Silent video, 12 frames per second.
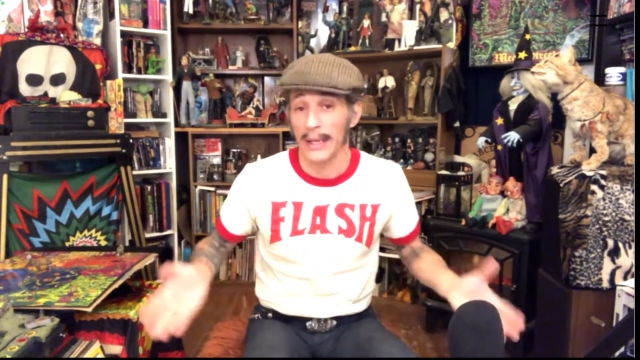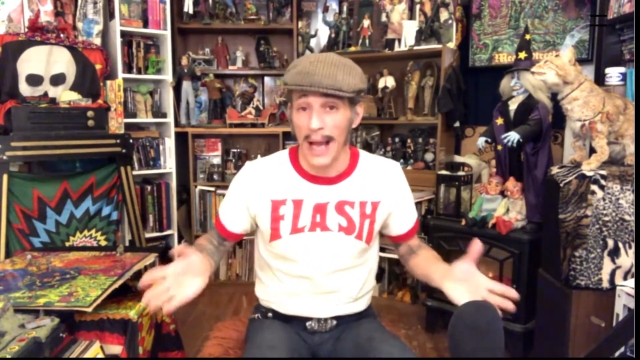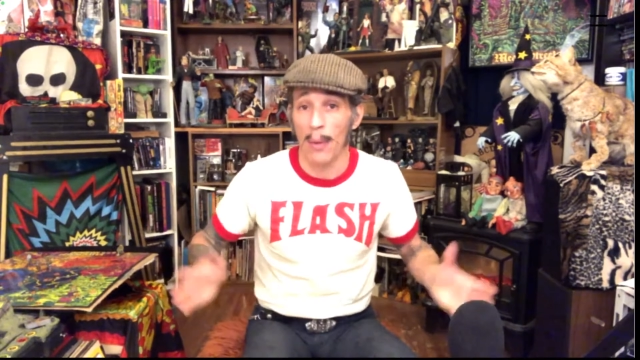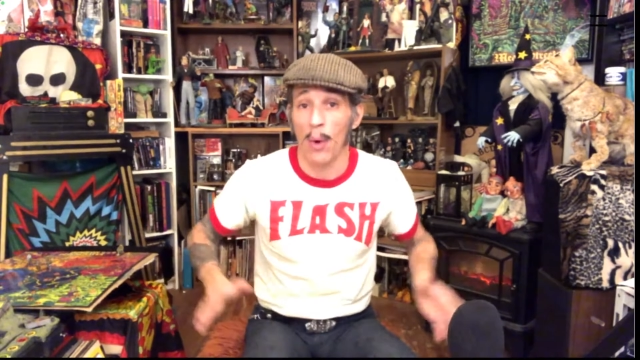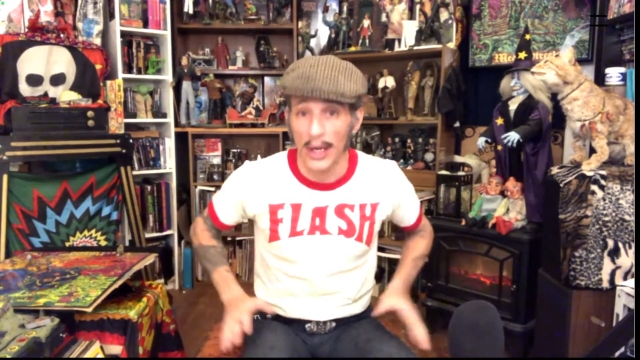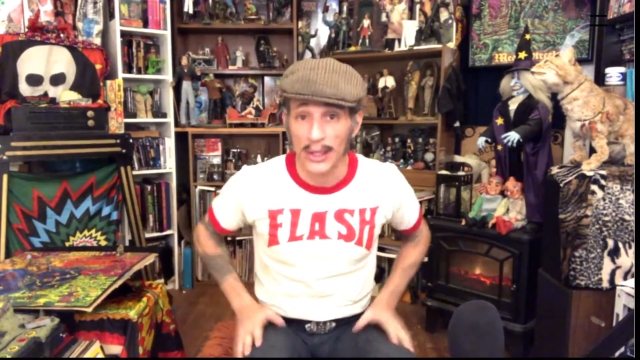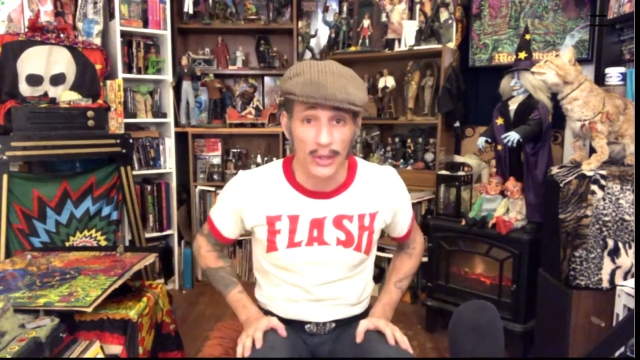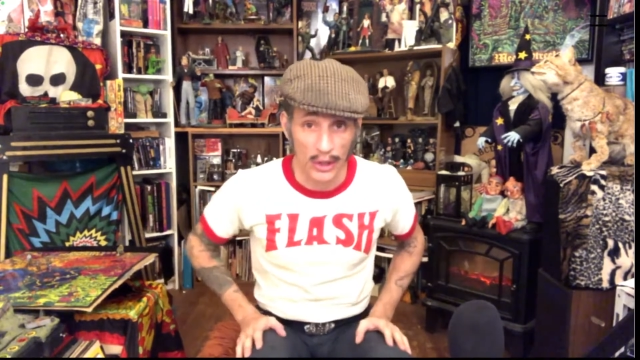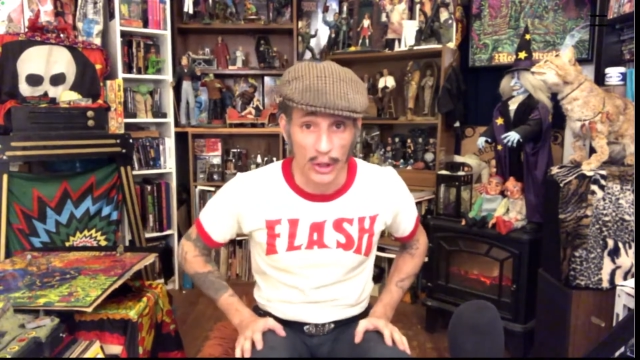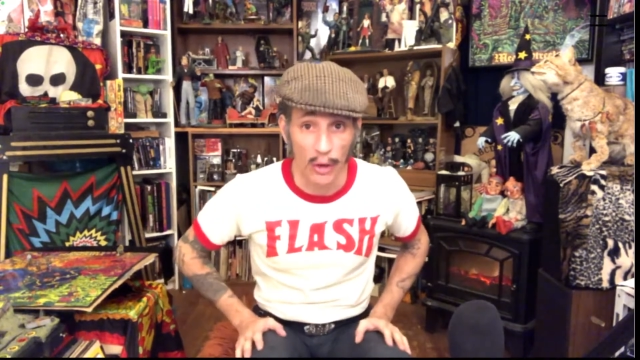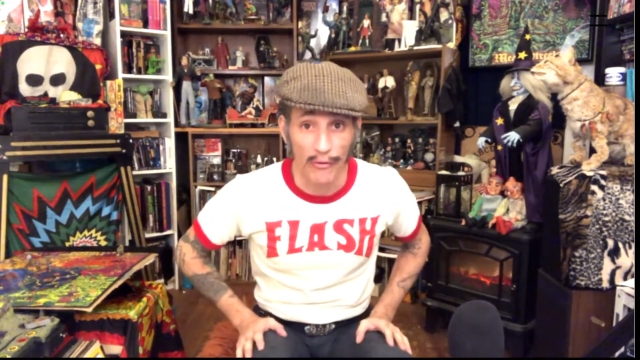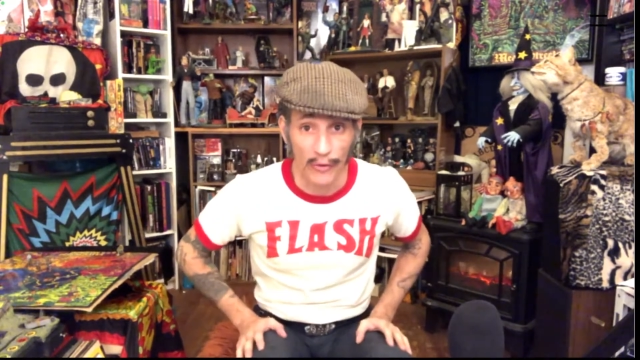I watched the
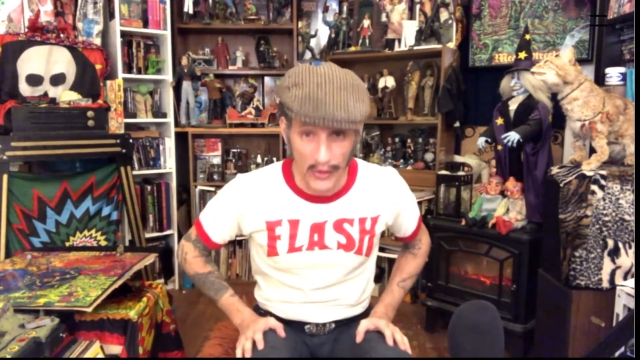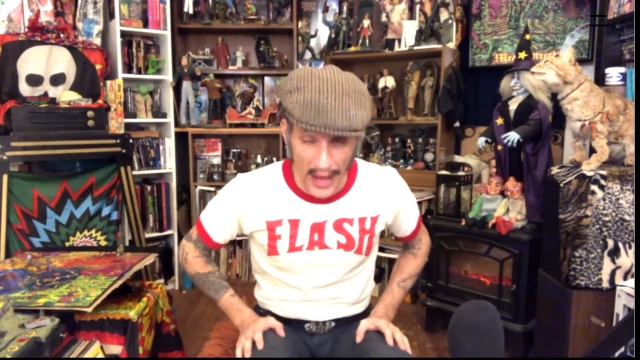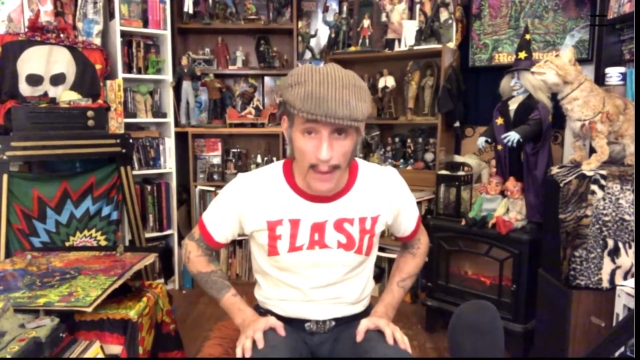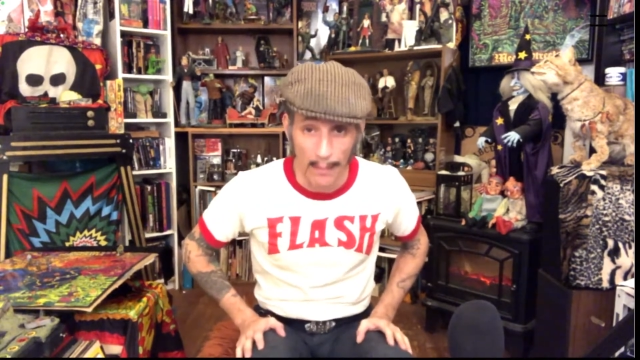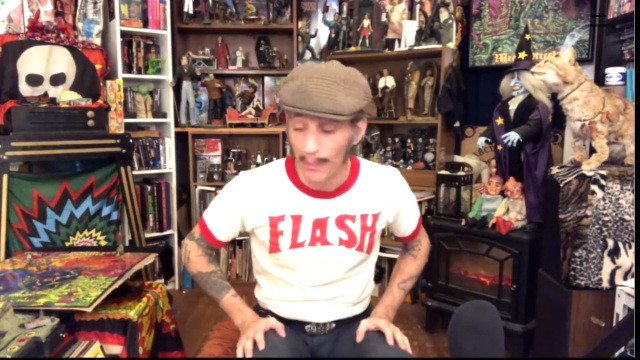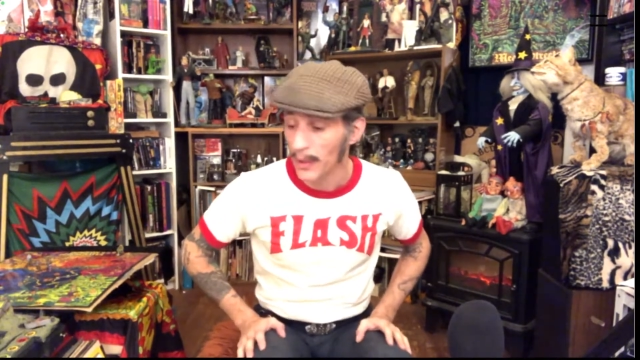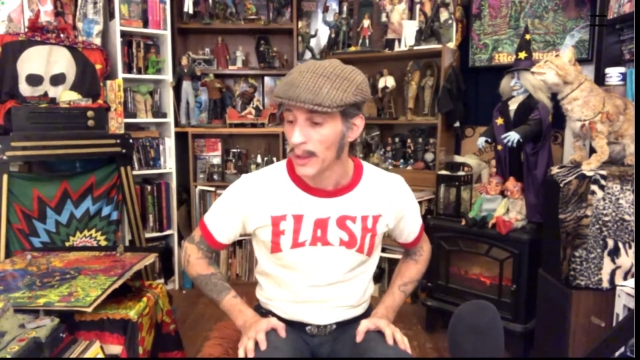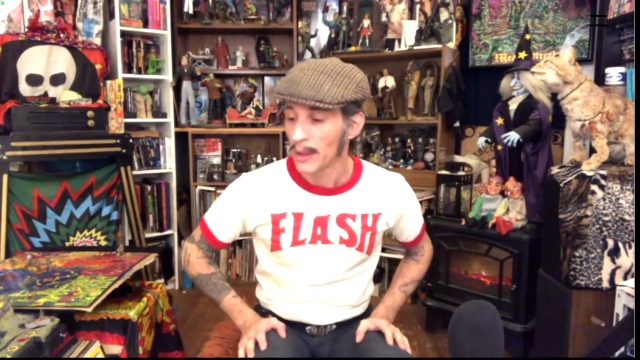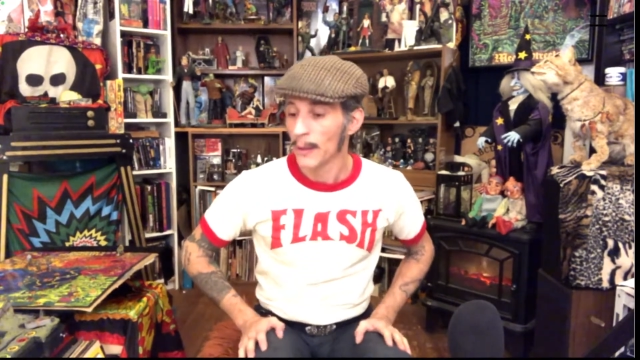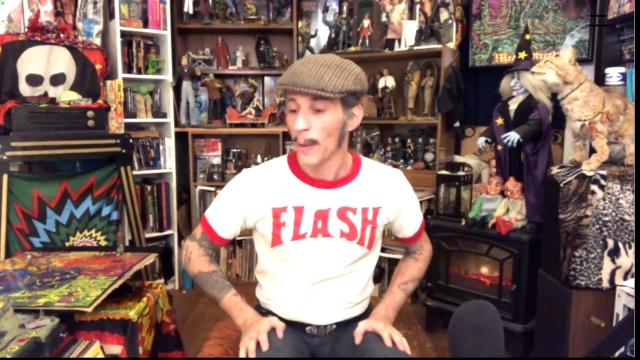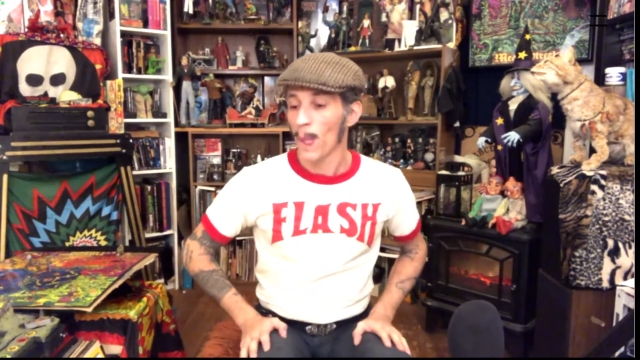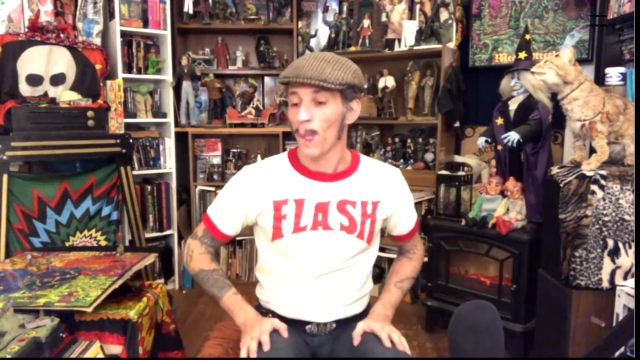show for them.
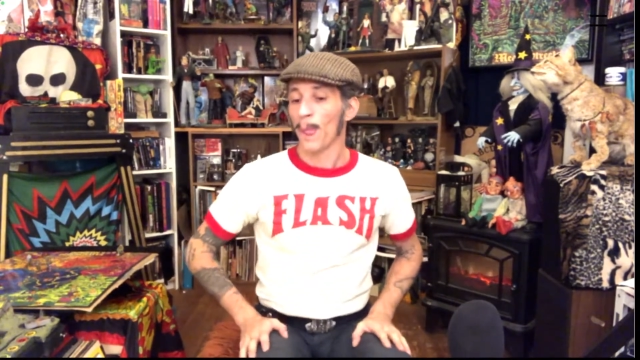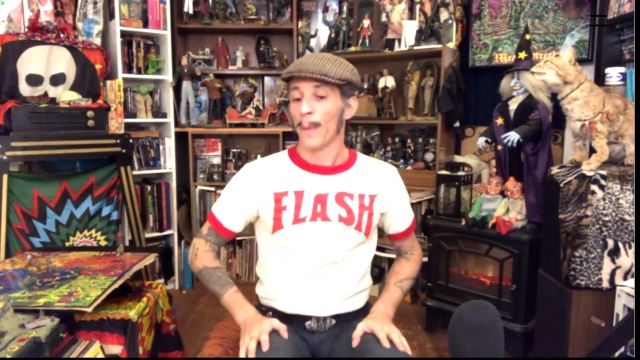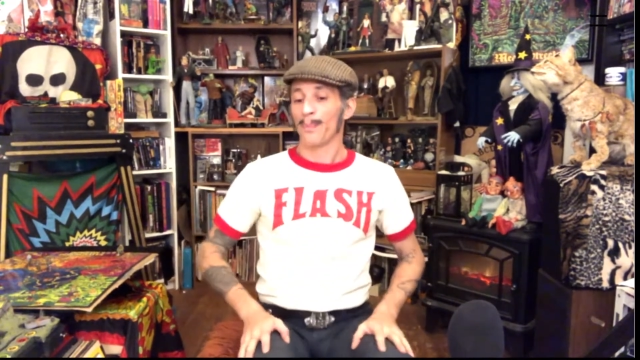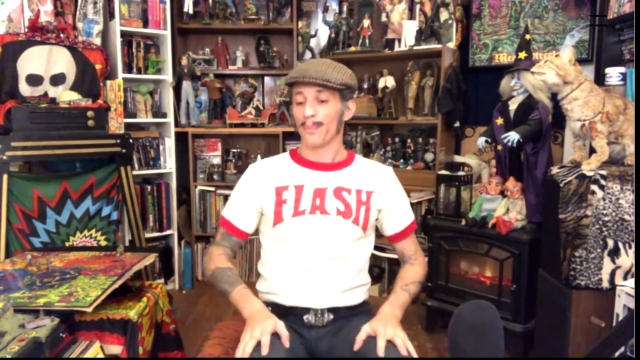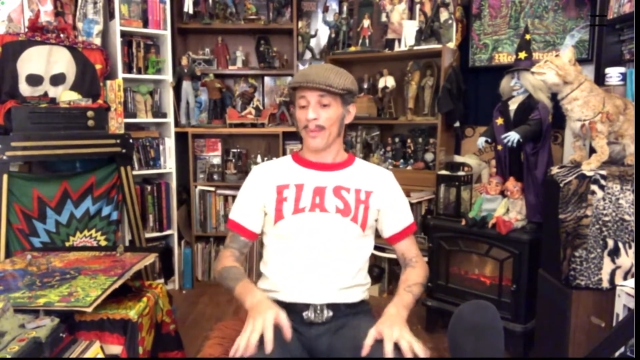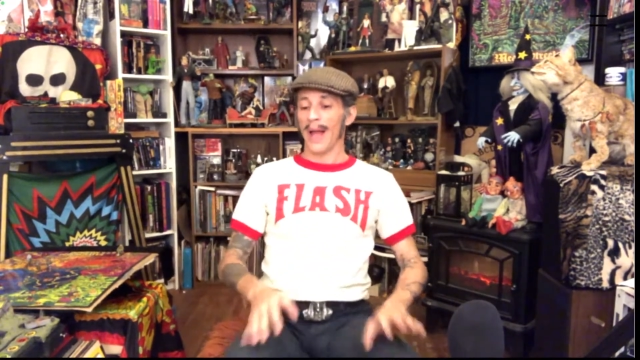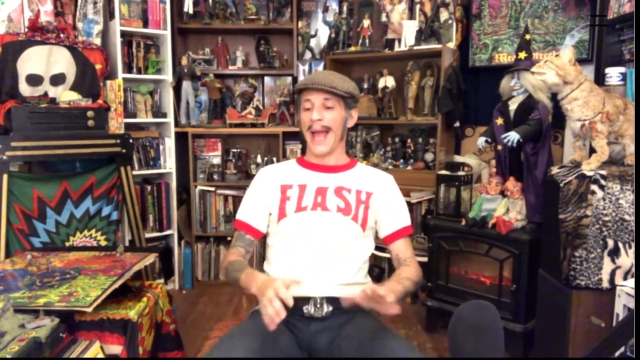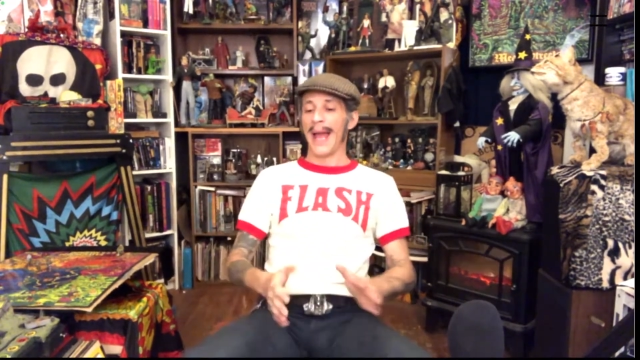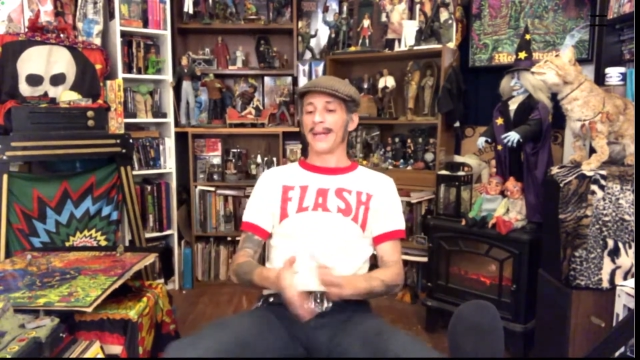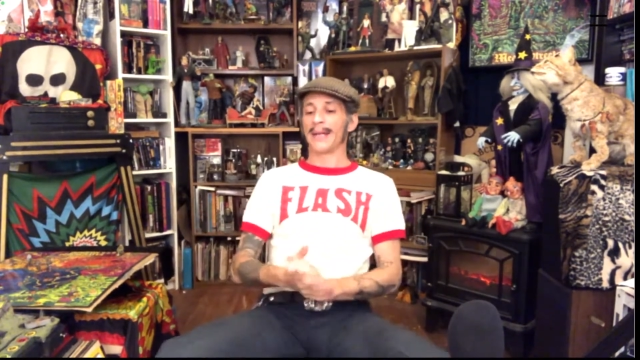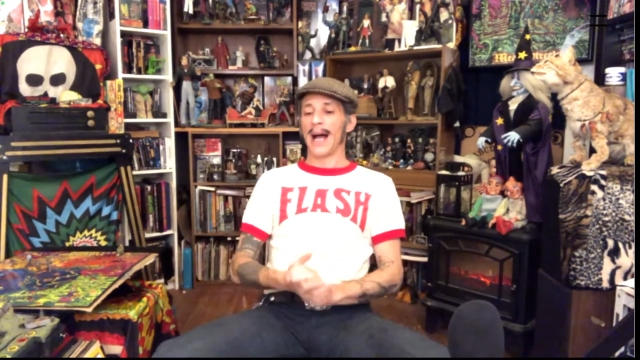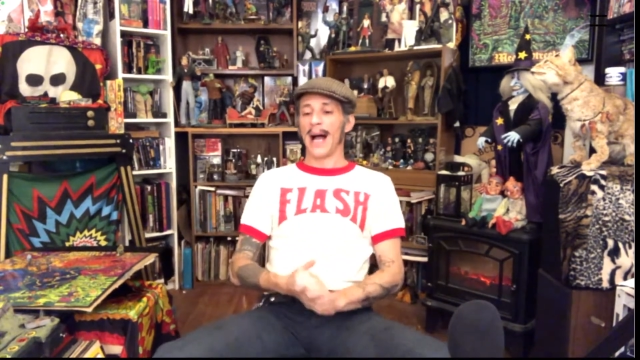
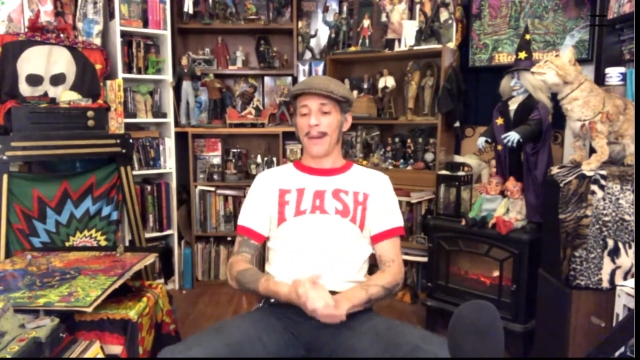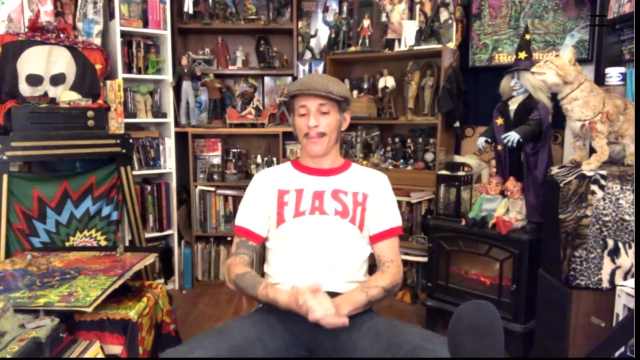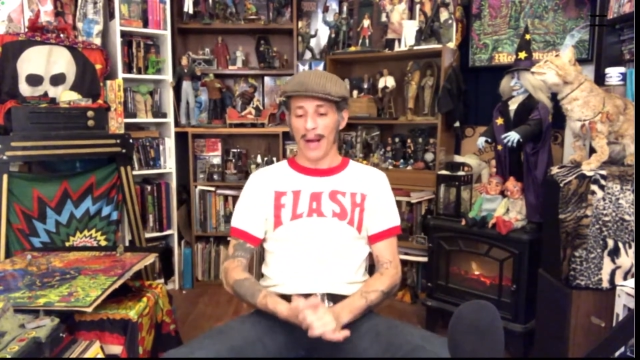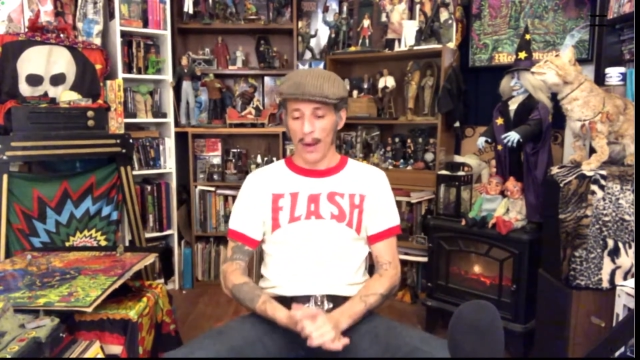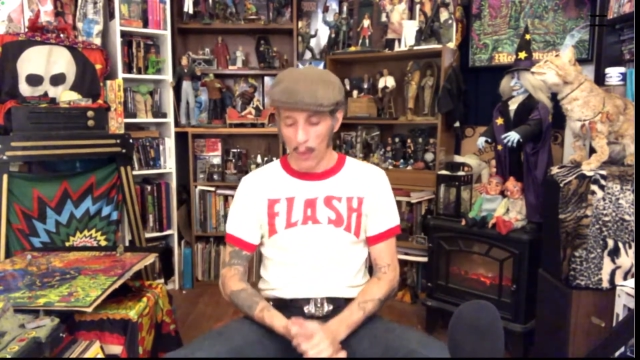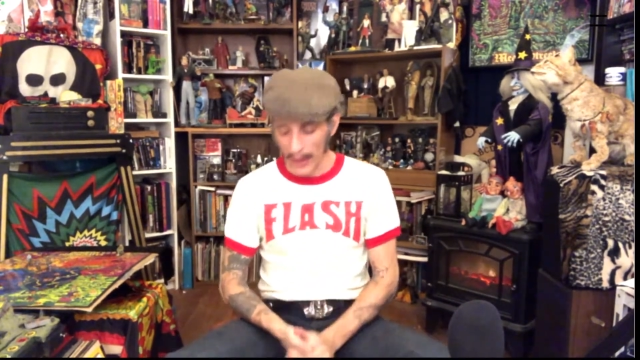And I want to